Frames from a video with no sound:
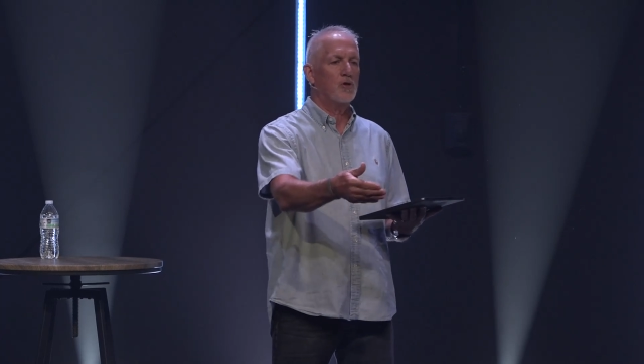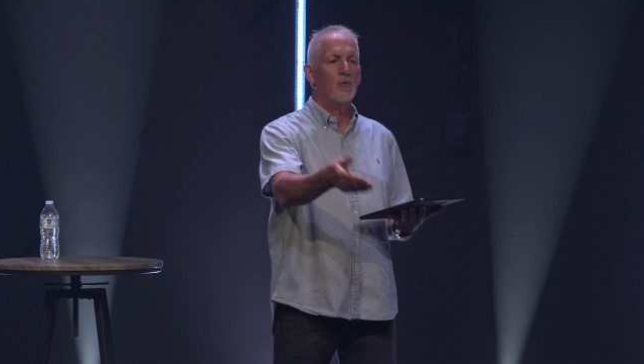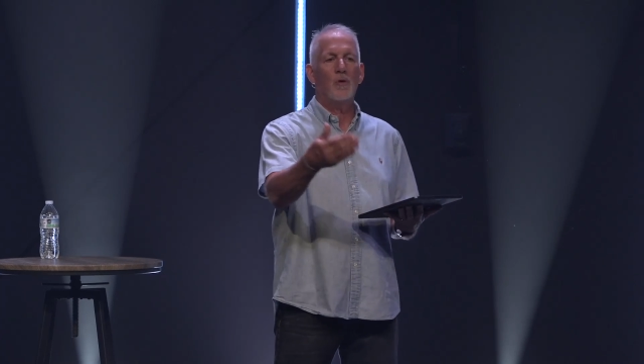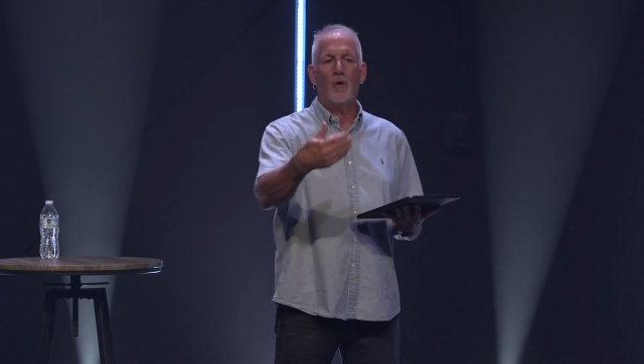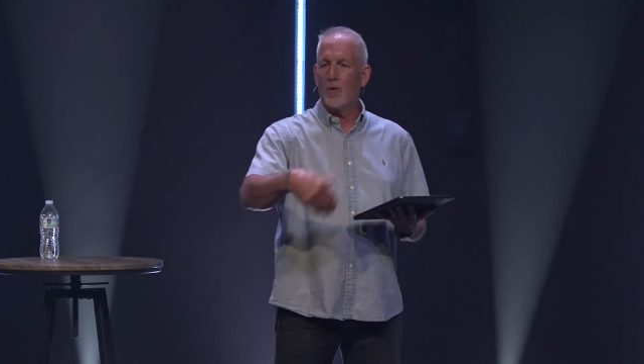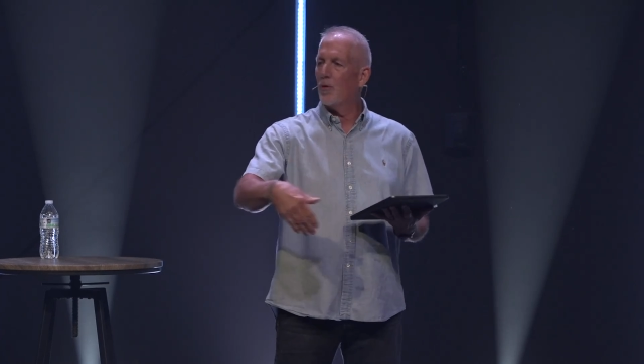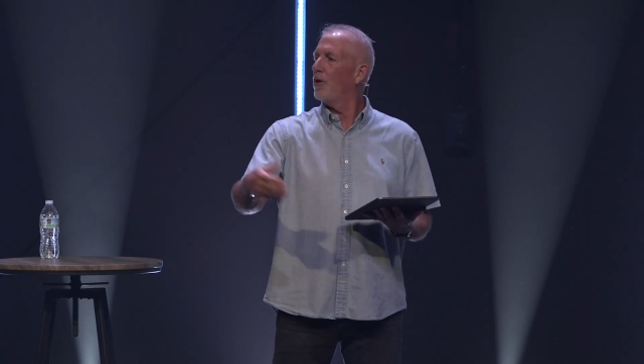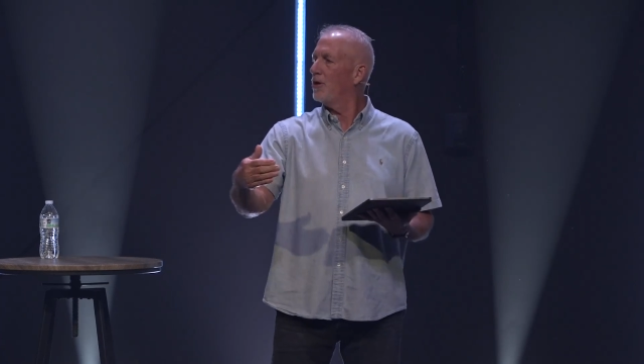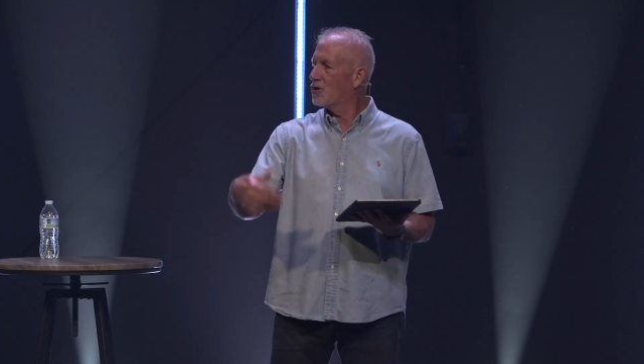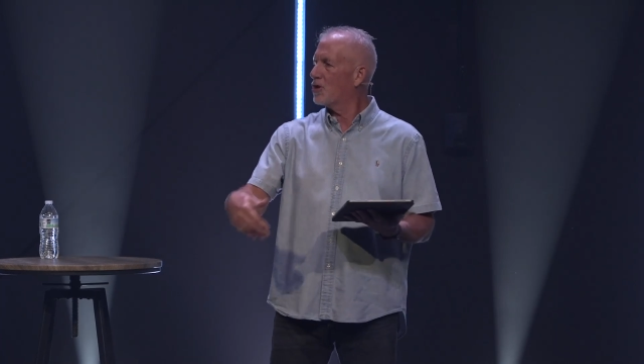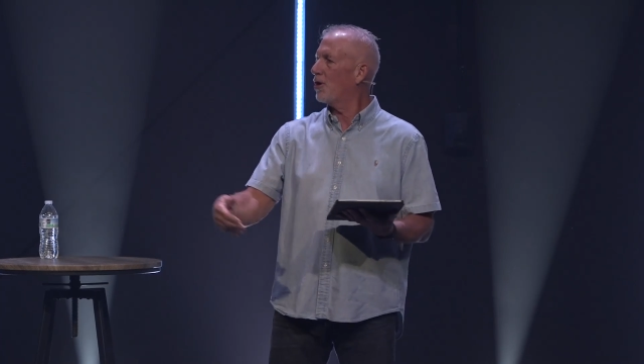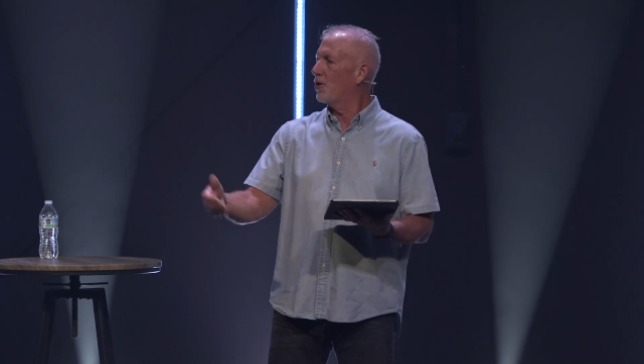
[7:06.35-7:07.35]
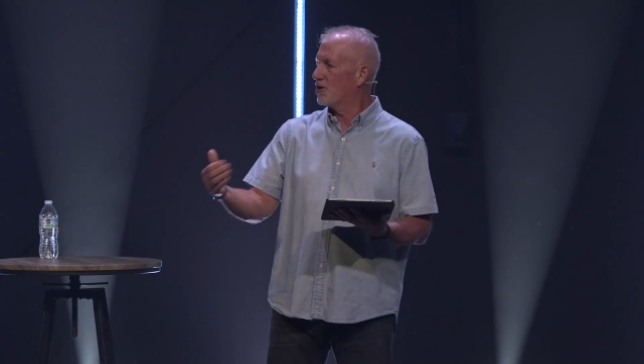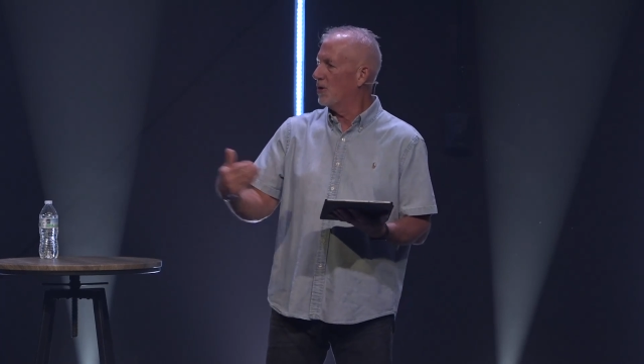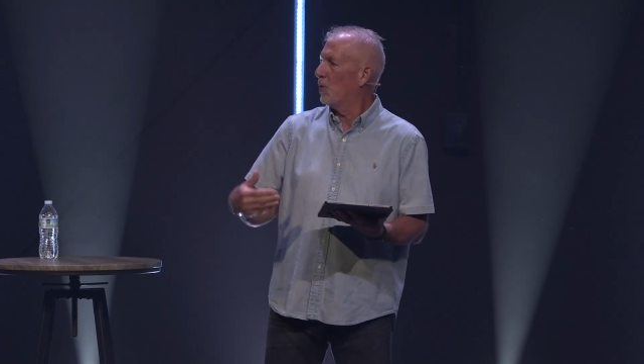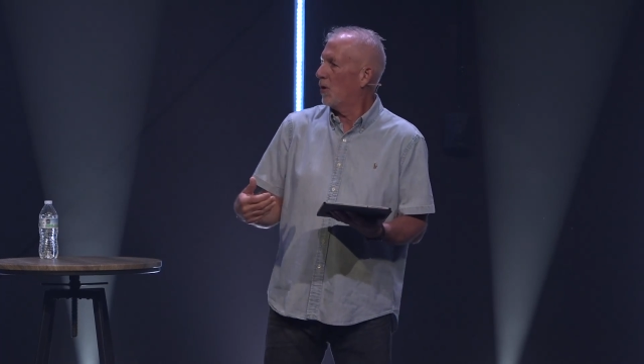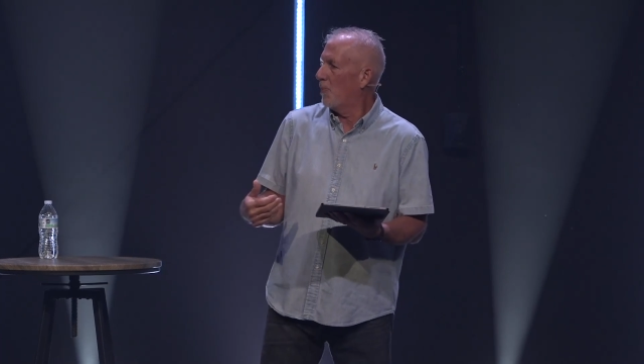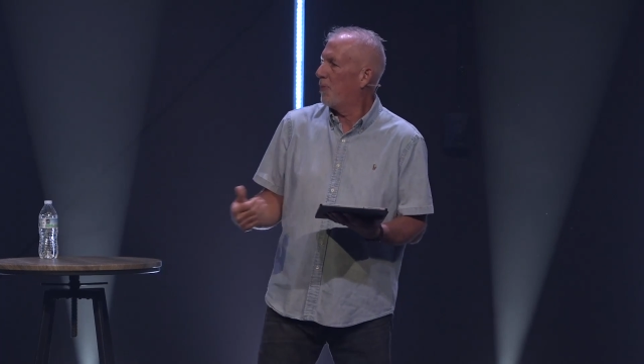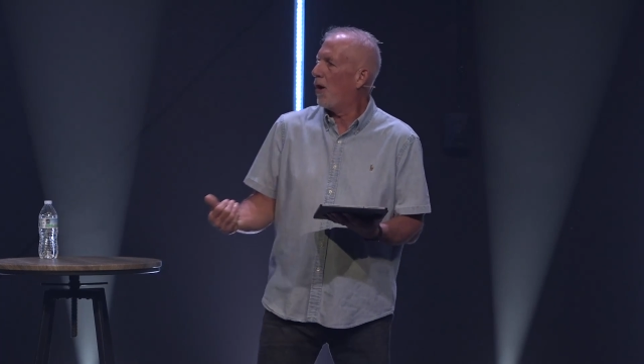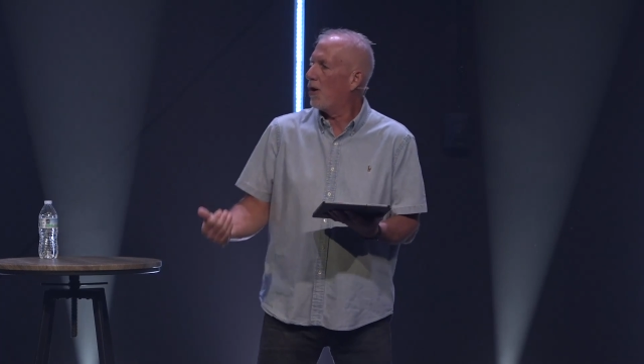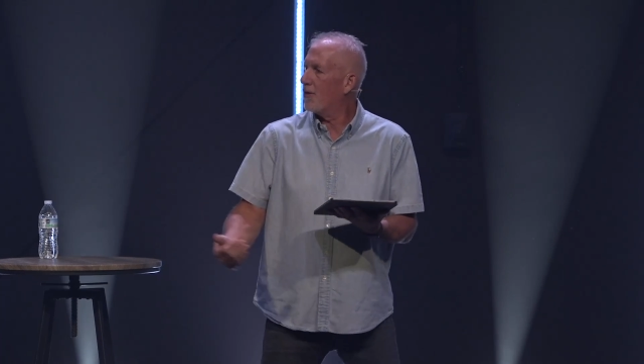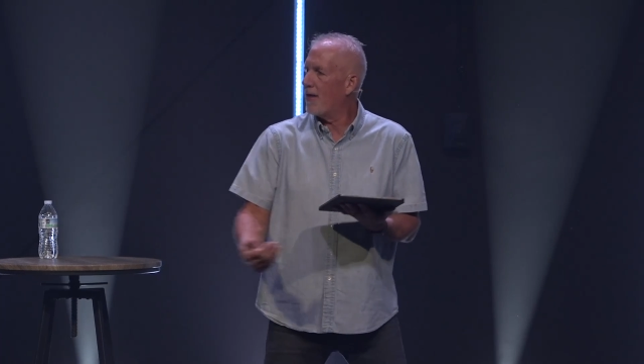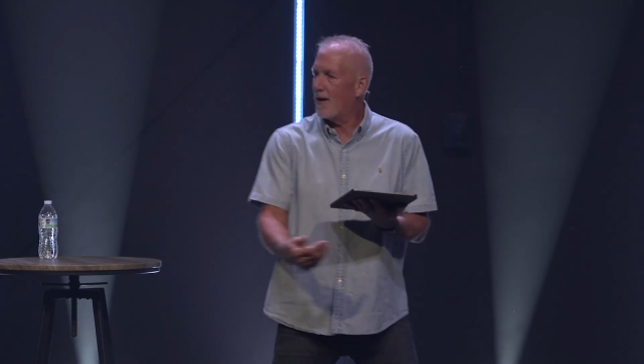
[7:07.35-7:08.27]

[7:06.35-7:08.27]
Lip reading: to the early church. And we're a part of that